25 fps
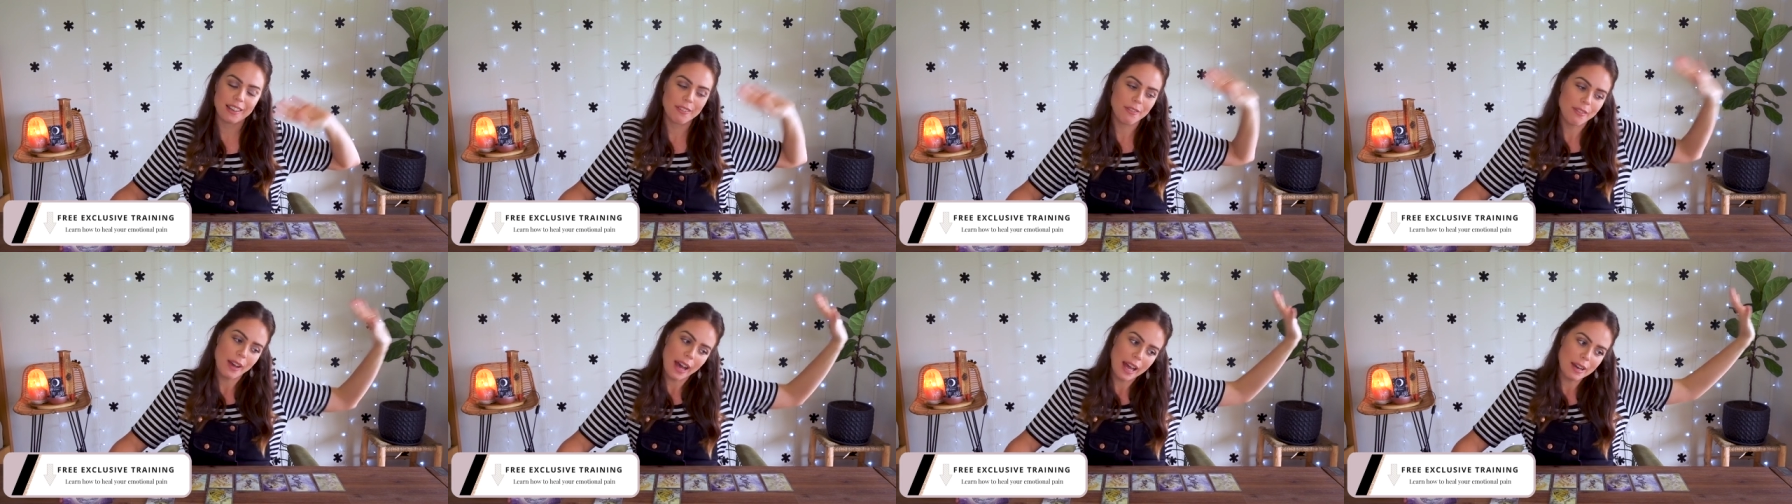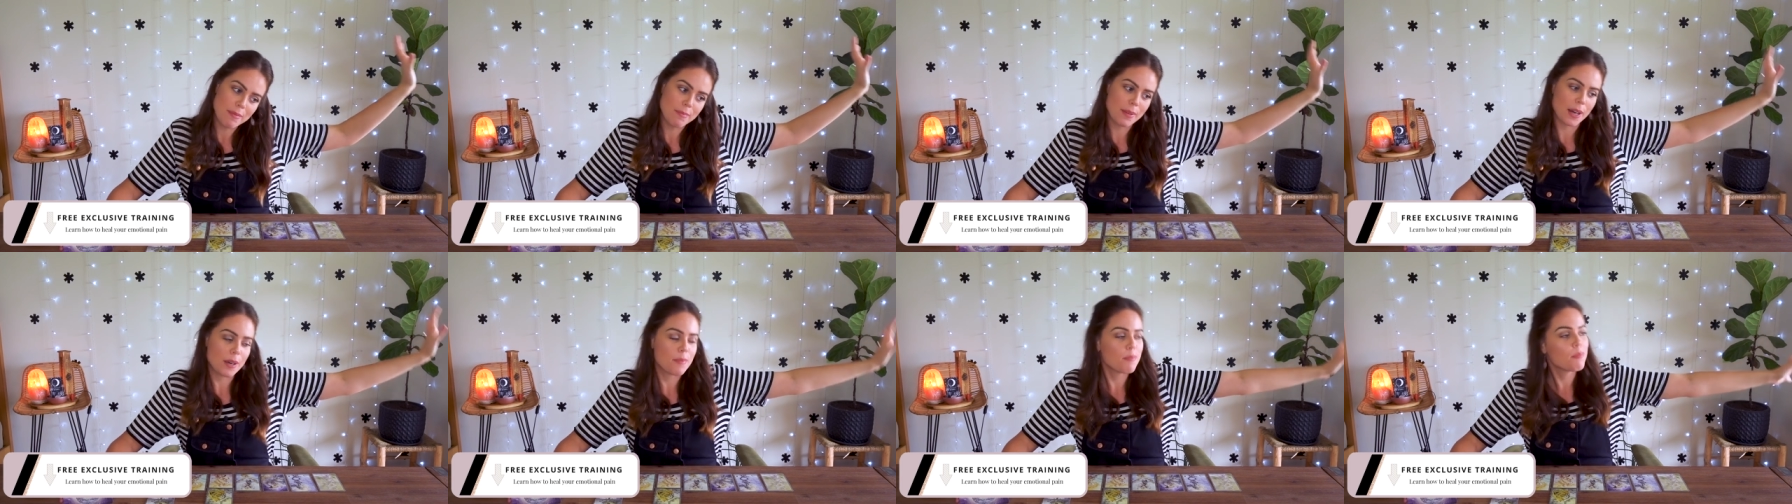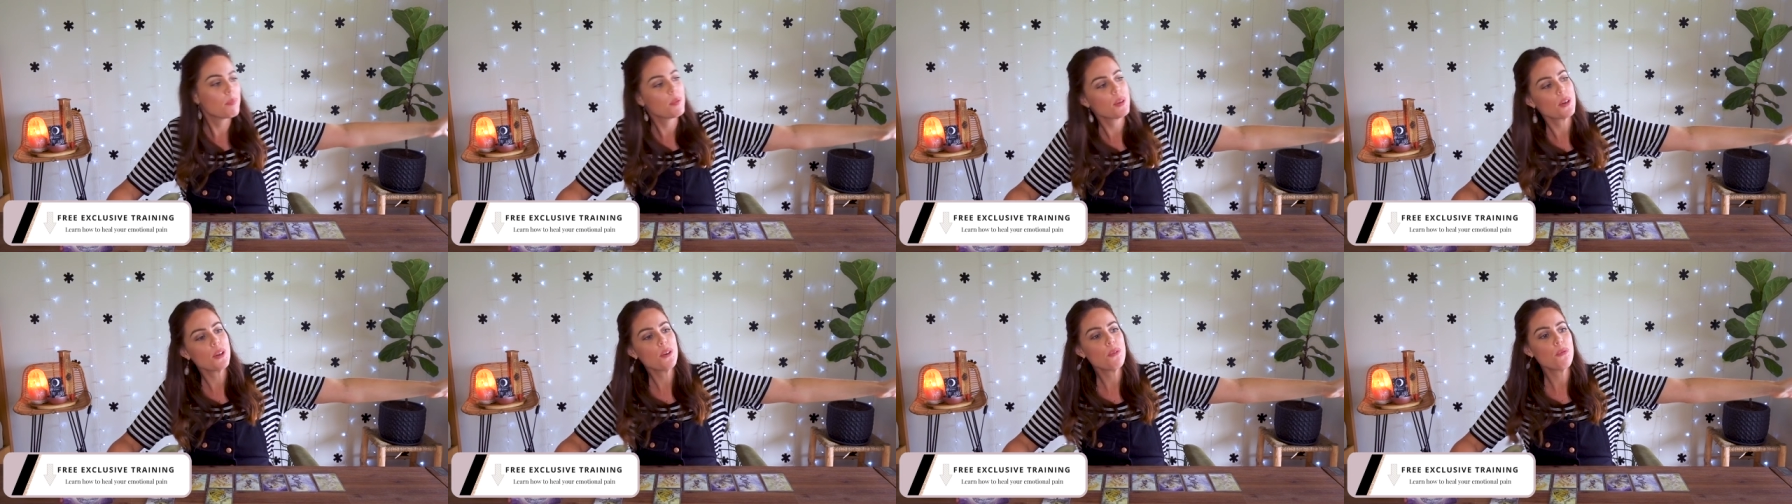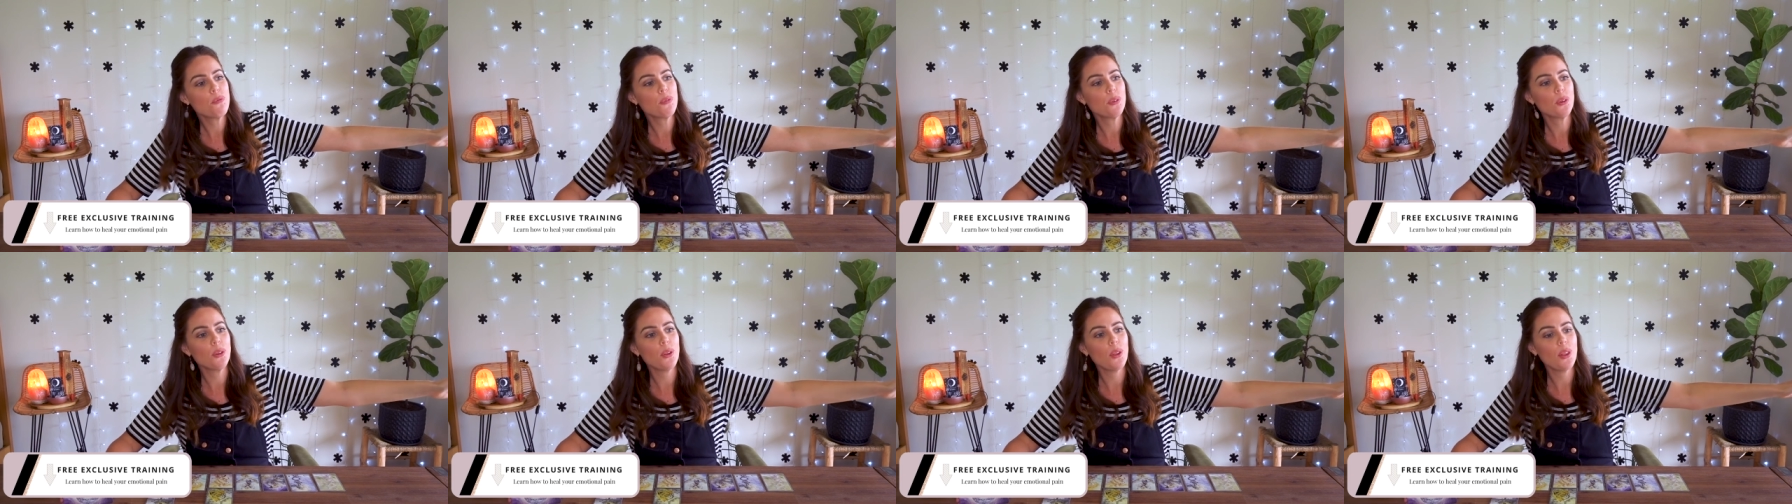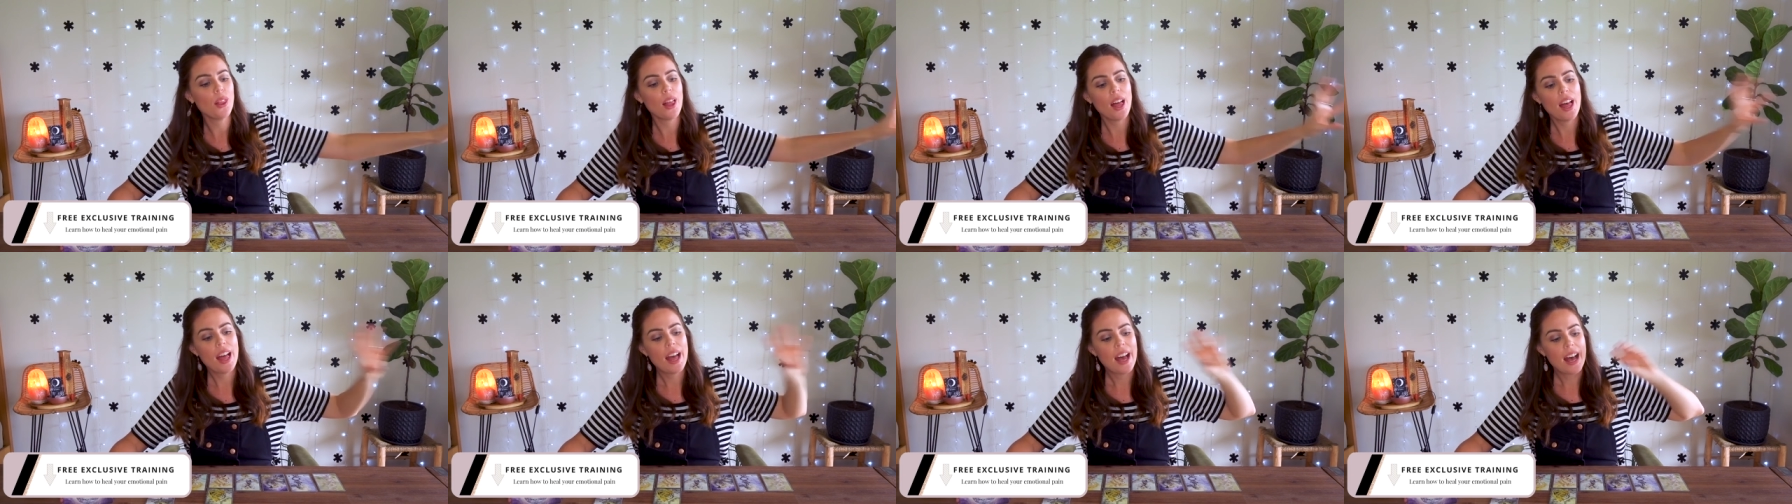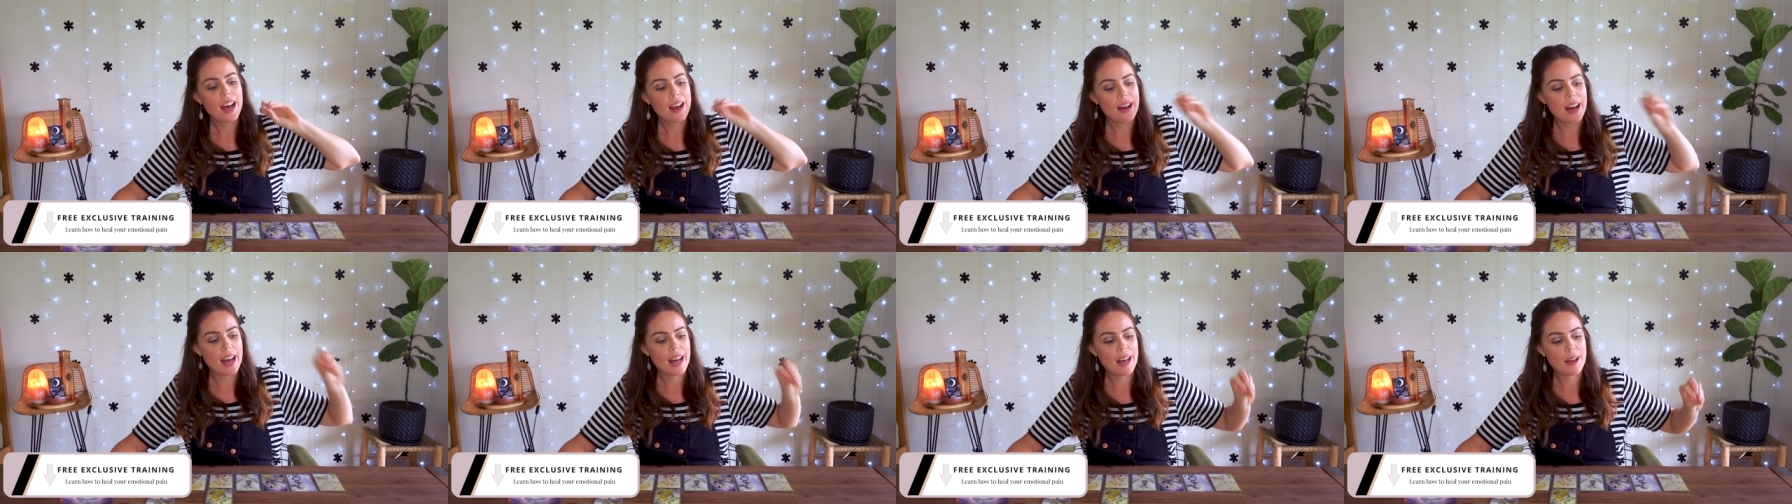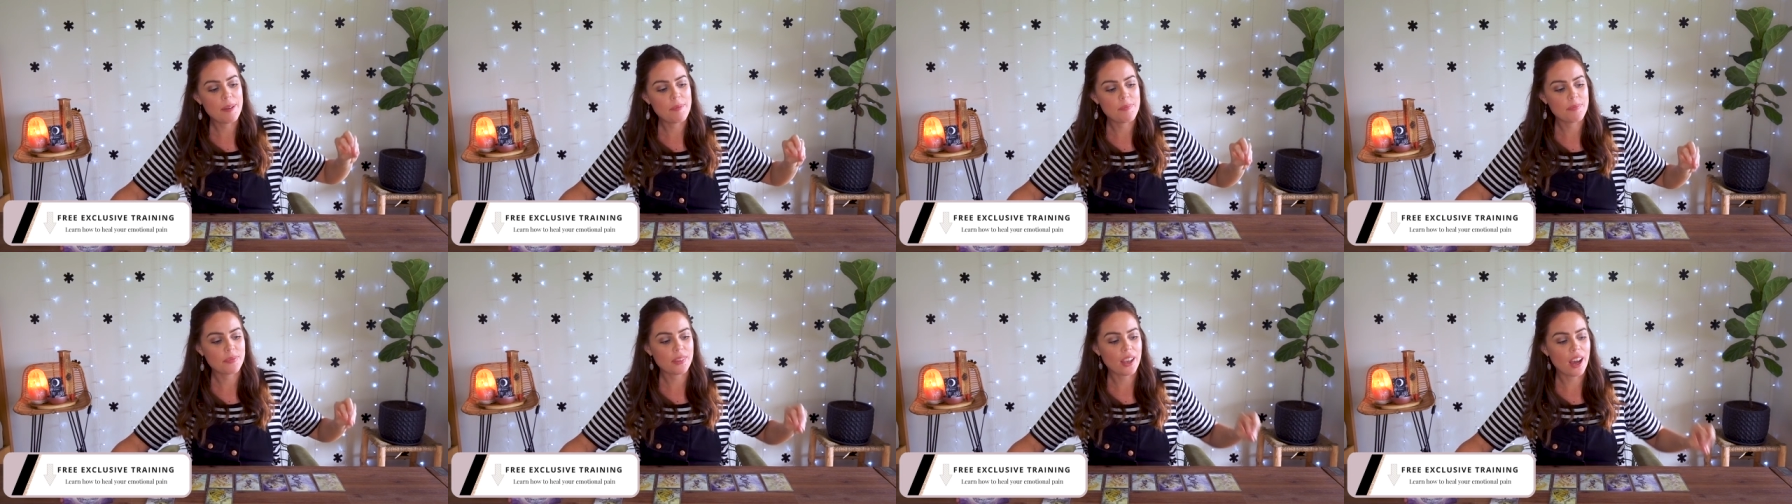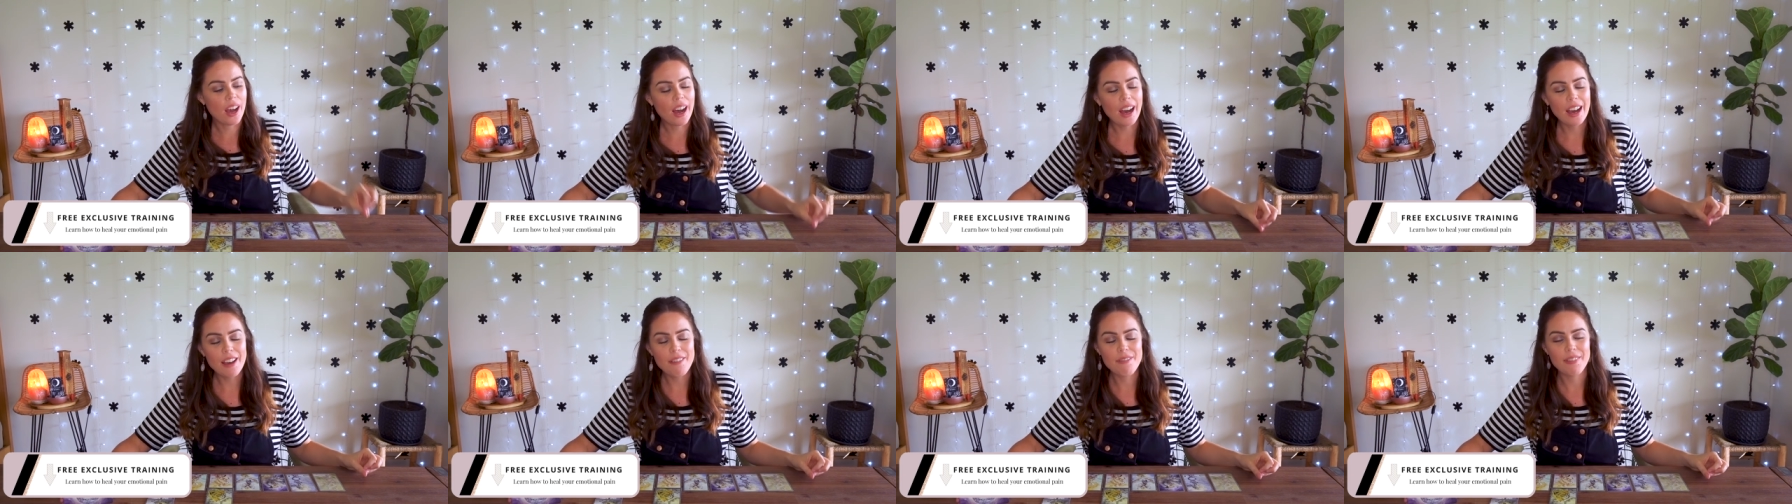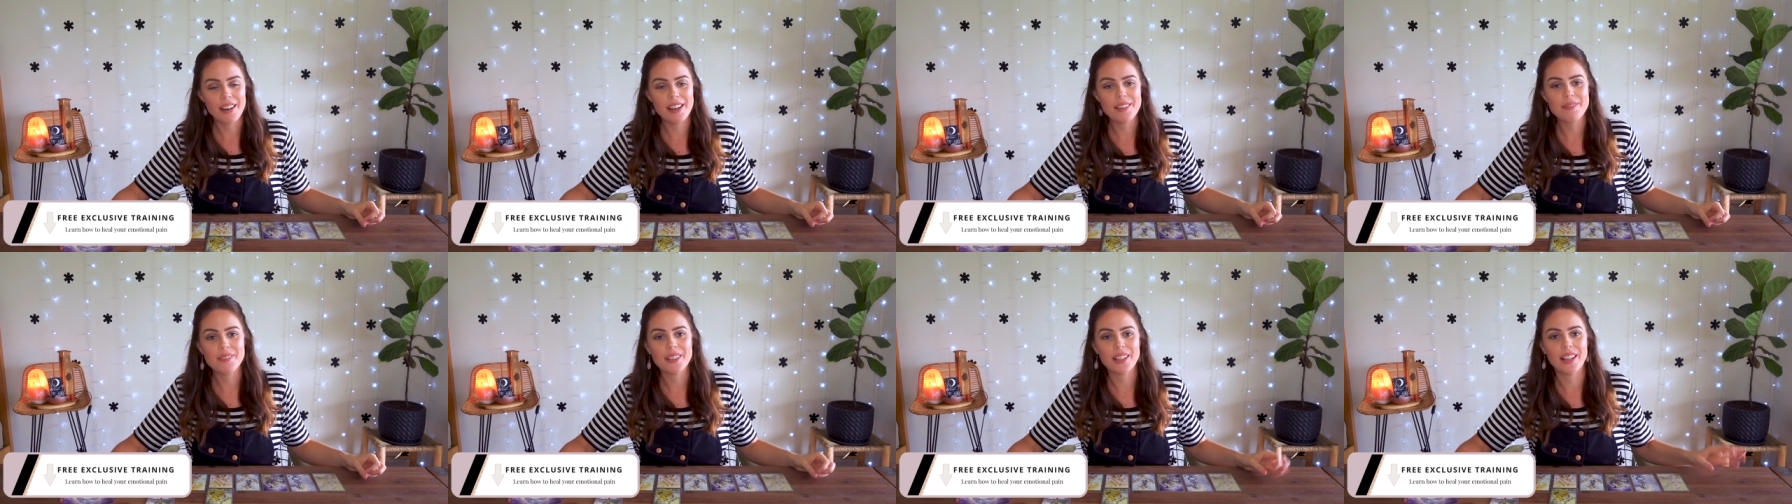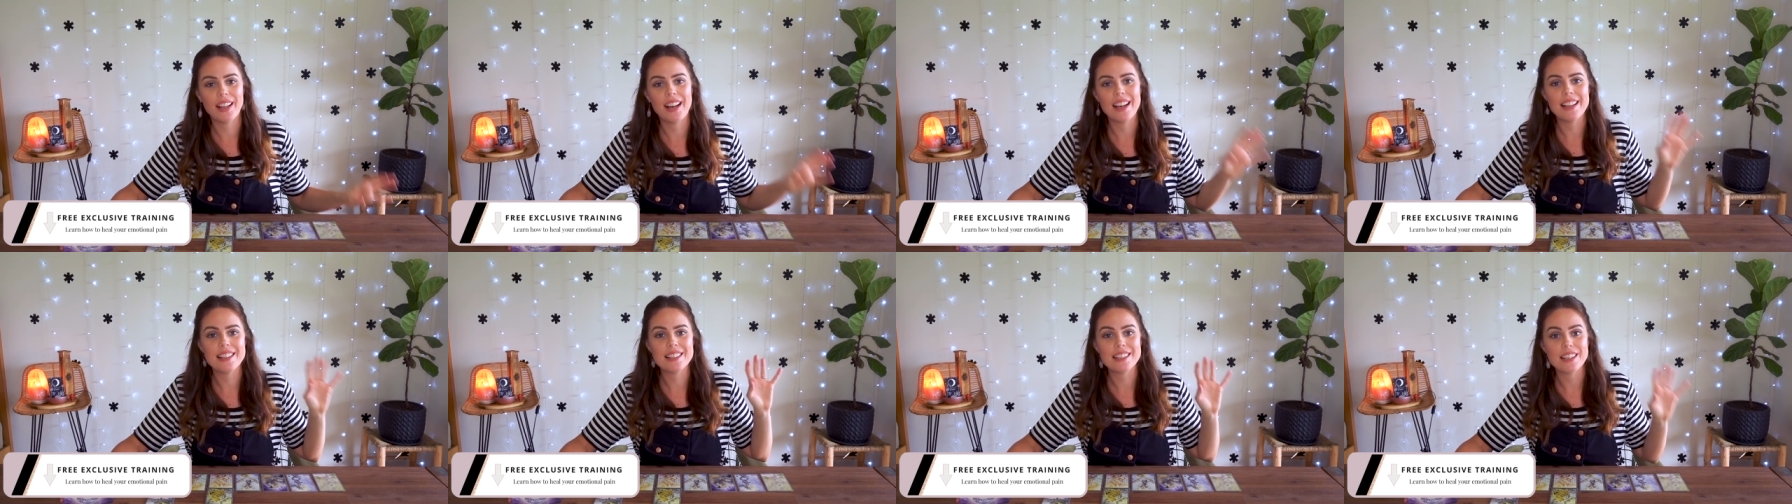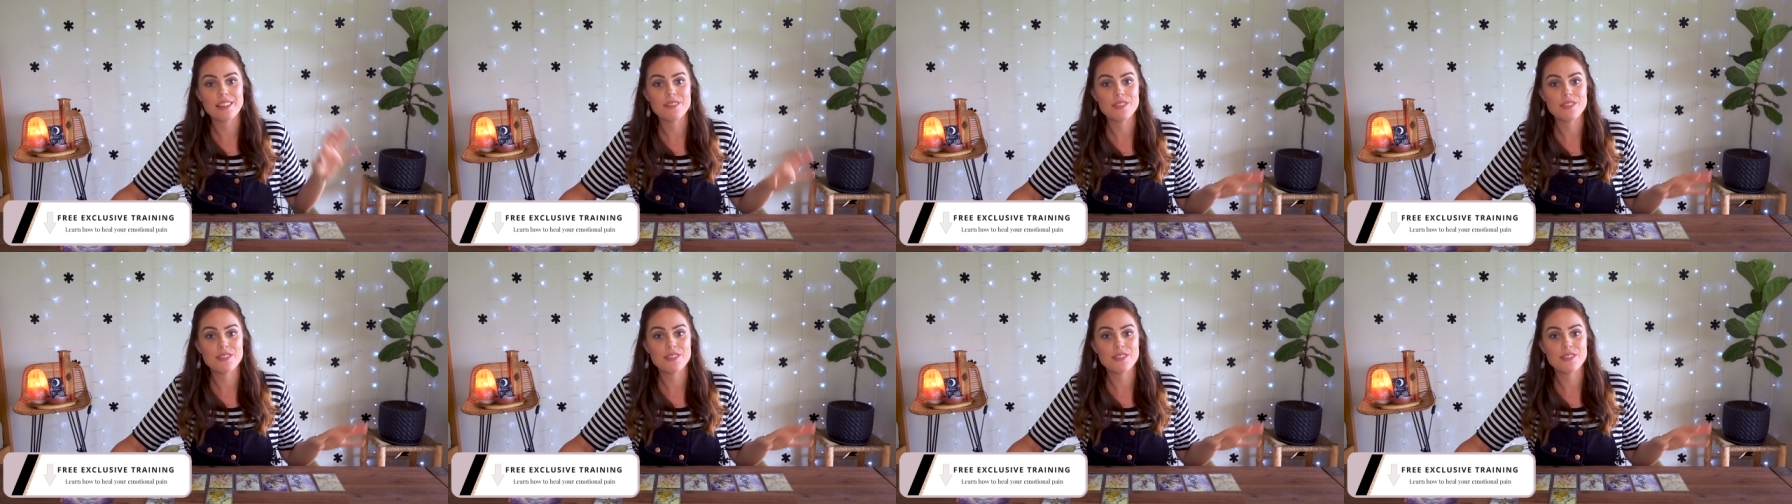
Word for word: I've had my beautiful high vibe clients